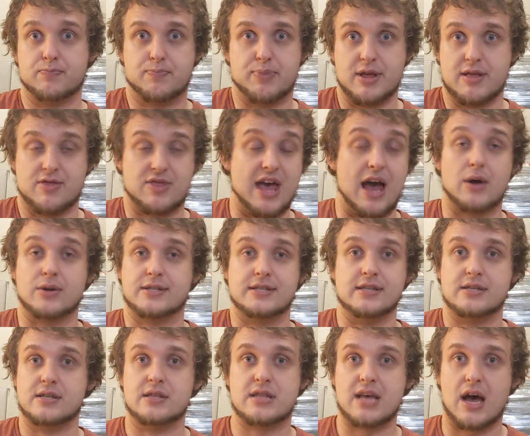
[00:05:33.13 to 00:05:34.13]
been
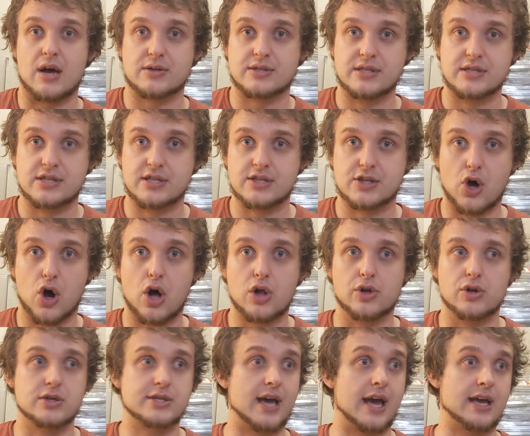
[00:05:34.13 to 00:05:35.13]
thousands and thousands of dollars.